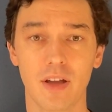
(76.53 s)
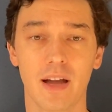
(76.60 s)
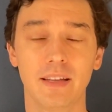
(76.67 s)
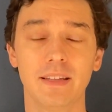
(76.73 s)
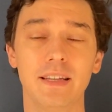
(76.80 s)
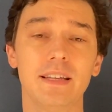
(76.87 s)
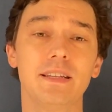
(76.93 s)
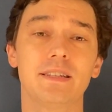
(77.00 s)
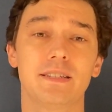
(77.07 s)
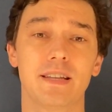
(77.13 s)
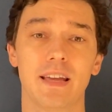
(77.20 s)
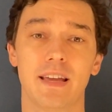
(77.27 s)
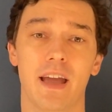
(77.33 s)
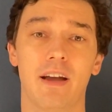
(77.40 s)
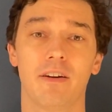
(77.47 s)
I need to
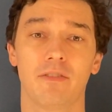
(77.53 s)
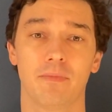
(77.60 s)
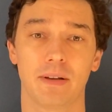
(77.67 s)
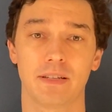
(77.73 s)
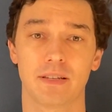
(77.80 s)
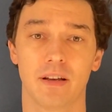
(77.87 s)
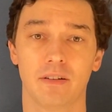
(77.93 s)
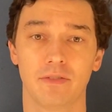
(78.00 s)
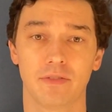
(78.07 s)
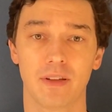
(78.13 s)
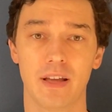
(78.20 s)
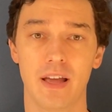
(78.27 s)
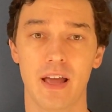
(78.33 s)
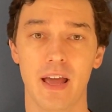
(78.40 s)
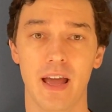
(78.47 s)
take care of myself.
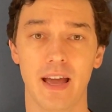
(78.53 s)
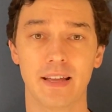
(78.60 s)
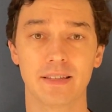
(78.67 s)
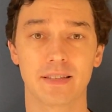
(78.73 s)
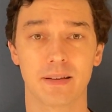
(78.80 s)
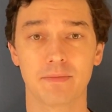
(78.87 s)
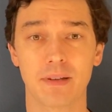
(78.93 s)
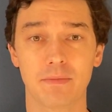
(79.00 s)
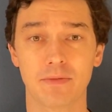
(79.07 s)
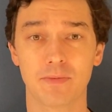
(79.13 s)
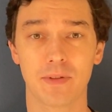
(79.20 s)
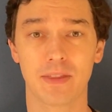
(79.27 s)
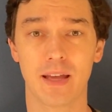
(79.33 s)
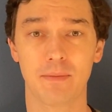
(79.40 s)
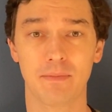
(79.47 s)
And sometimes
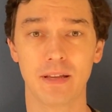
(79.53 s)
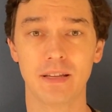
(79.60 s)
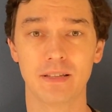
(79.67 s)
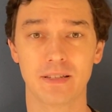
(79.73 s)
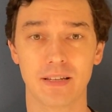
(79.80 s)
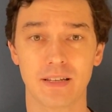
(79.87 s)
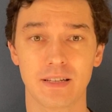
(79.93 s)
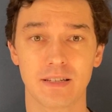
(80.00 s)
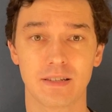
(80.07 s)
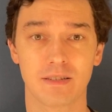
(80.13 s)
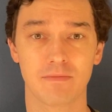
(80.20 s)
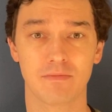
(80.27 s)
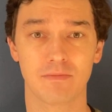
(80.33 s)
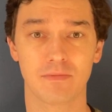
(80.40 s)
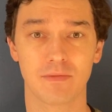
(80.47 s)
what that means
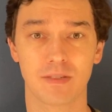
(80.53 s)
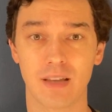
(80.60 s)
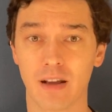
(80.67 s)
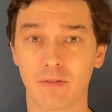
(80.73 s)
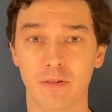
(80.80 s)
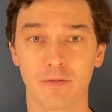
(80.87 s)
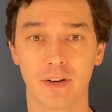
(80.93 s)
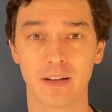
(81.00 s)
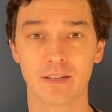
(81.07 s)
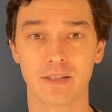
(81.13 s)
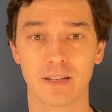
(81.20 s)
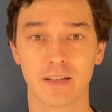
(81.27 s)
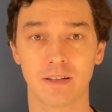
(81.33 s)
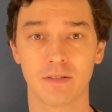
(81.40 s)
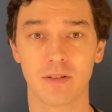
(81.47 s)
is
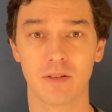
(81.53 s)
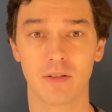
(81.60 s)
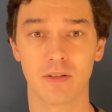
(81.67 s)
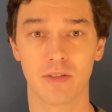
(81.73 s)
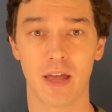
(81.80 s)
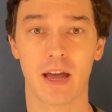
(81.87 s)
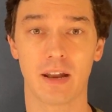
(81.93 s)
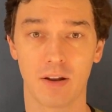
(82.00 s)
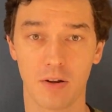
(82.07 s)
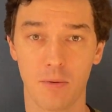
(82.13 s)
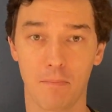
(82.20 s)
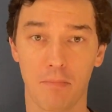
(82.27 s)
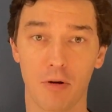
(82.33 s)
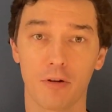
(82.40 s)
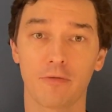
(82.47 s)
sacrificing that
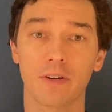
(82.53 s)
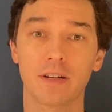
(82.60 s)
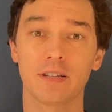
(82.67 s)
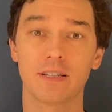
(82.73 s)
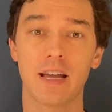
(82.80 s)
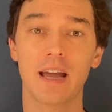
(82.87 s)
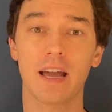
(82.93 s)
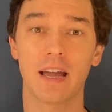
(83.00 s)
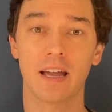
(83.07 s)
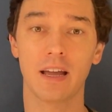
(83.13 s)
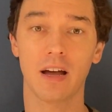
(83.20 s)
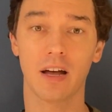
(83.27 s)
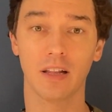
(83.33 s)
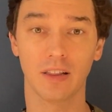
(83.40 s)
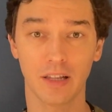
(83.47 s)
perfect
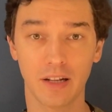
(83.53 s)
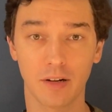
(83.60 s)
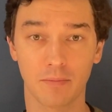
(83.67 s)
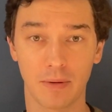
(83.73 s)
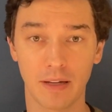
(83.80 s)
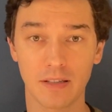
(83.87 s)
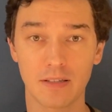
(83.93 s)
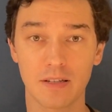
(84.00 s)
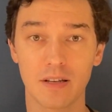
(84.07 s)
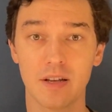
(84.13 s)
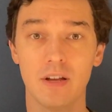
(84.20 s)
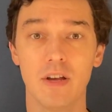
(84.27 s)
day a little bit